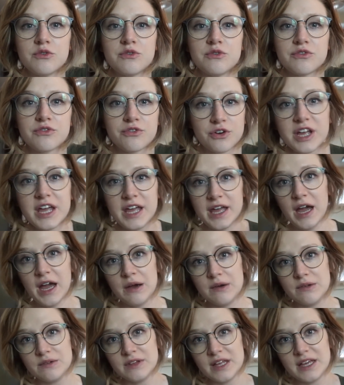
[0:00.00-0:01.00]
freaking
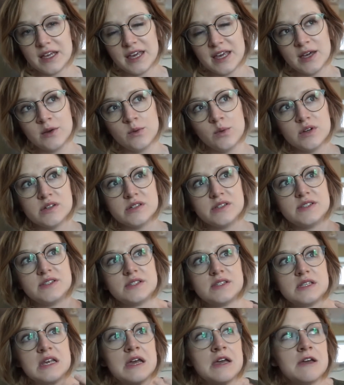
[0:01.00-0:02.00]
out. Like, it
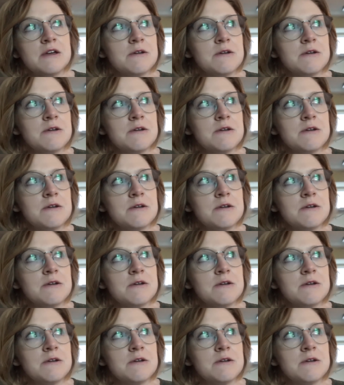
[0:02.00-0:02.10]
was